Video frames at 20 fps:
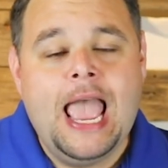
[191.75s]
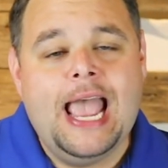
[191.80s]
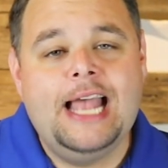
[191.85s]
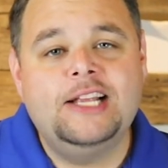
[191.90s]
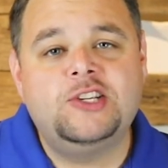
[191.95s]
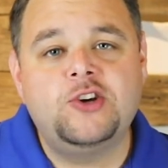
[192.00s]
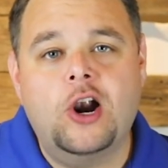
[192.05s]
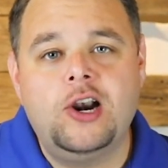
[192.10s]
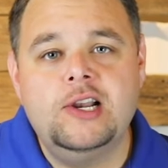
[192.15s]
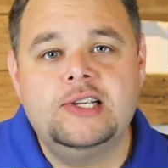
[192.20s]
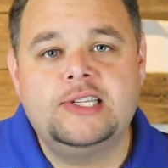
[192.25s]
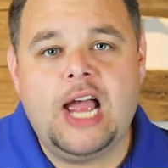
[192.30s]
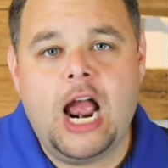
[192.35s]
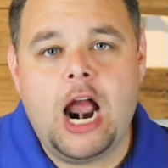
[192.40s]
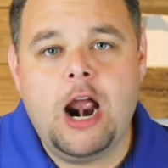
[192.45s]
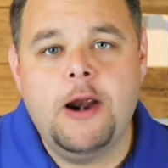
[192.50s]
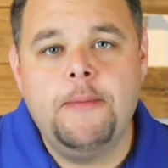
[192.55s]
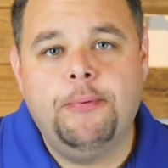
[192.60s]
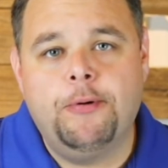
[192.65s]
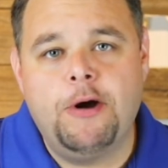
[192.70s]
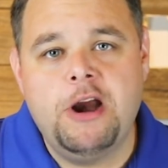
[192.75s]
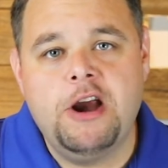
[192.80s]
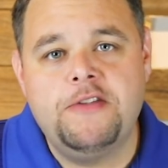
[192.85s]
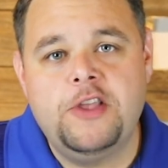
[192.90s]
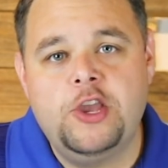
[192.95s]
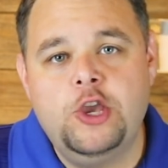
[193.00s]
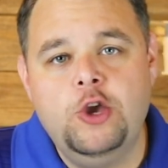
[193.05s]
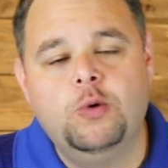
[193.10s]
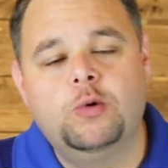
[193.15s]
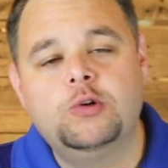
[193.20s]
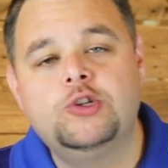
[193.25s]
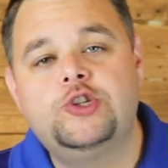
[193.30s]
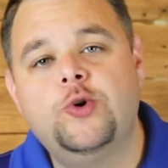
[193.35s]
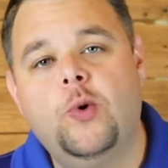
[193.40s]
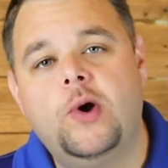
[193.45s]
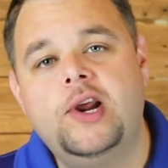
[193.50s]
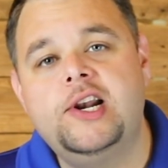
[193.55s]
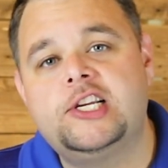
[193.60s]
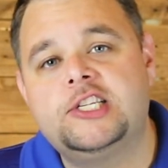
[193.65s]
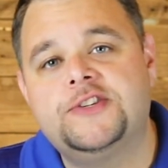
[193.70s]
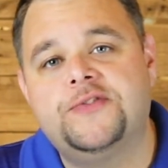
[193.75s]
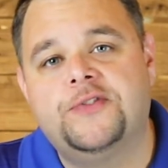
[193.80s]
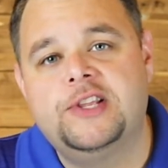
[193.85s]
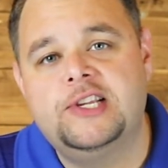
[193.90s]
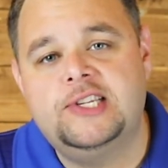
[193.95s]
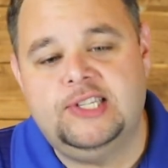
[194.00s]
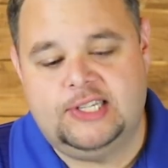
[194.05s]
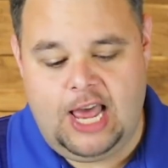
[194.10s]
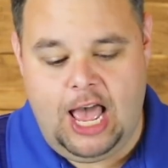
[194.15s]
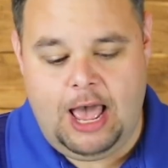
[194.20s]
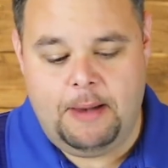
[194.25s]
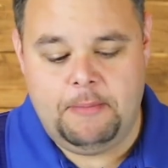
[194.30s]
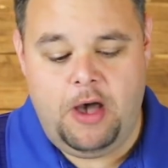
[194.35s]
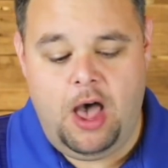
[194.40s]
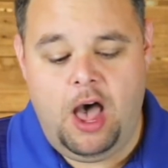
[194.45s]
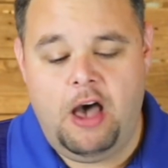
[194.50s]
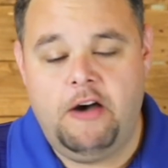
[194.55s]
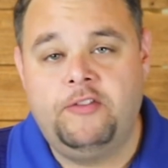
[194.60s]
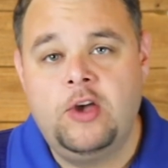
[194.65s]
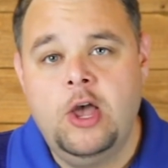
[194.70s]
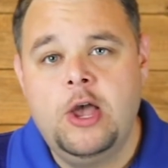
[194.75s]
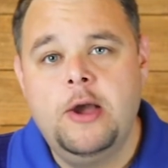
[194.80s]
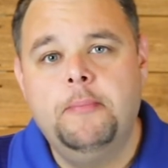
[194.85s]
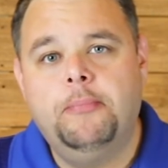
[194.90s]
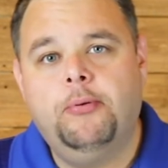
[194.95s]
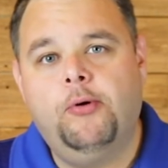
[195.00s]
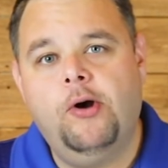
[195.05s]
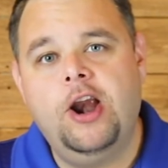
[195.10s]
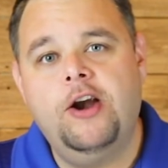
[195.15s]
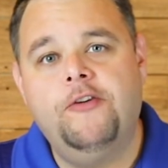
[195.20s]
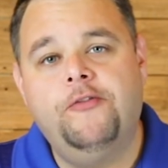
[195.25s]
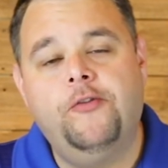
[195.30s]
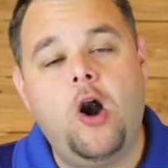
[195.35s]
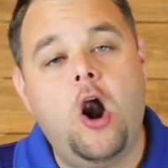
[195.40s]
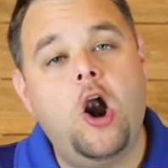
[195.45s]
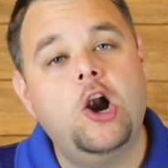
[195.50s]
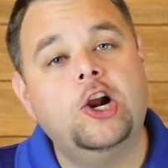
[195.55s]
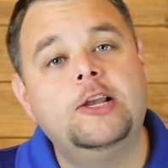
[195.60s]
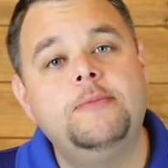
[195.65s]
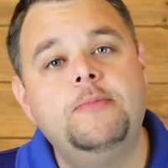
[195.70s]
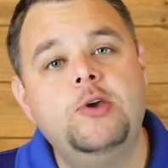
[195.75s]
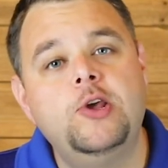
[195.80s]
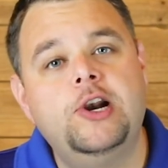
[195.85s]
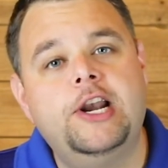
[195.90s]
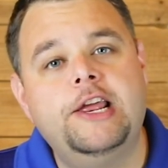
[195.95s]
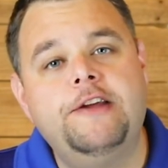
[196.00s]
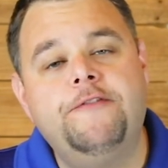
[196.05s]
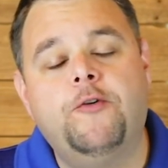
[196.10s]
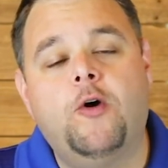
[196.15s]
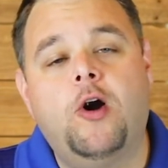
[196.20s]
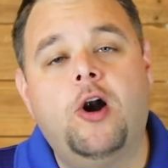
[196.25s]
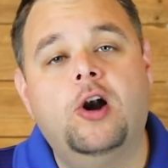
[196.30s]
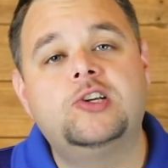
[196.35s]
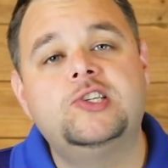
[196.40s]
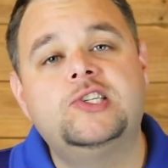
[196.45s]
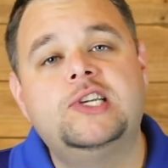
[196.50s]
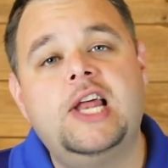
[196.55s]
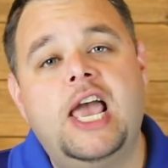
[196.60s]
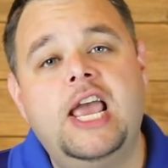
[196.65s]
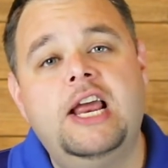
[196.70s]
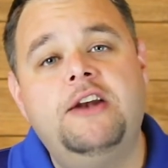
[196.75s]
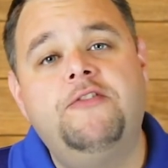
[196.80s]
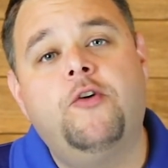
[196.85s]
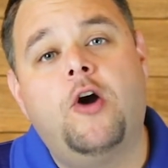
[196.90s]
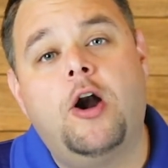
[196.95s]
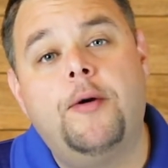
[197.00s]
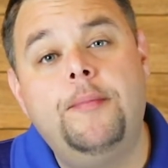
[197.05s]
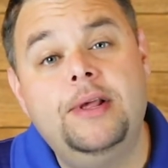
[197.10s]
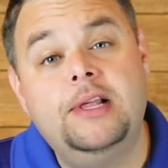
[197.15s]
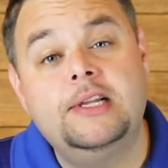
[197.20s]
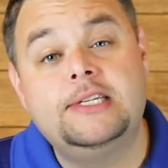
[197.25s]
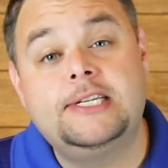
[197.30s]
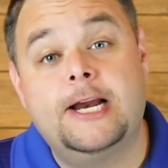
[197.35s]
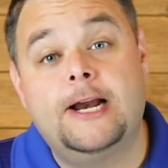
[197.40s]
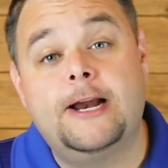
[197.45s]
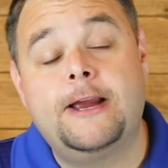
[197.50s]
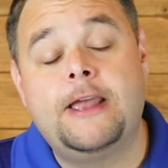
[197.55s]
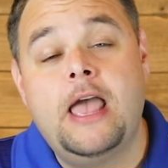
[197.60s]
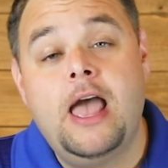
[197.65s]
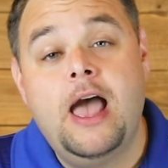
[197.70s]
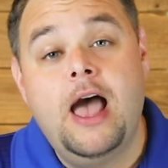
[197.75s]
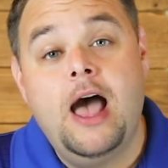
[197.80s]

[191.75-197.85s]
It's our desire and prayer that you will join us for this time of prayer for our community, for our state, for our military.